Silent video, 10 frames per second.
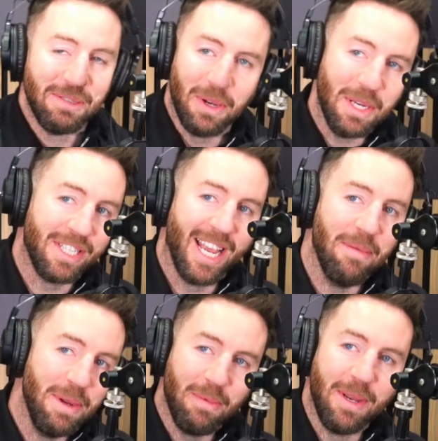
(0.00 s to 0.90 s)
So what you're
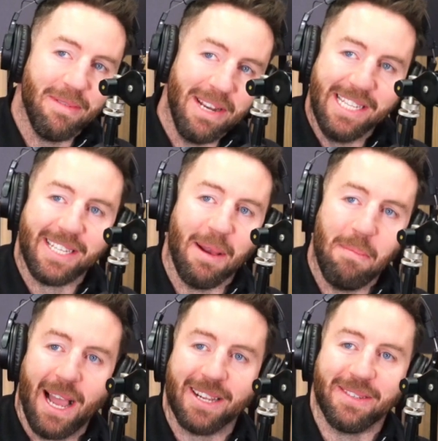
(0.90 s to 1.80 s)
saying, we need to come
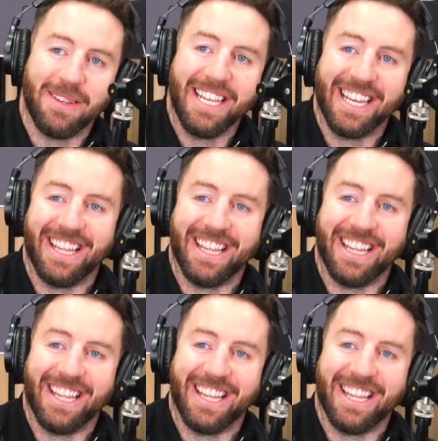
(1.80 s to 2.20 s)
back, do we?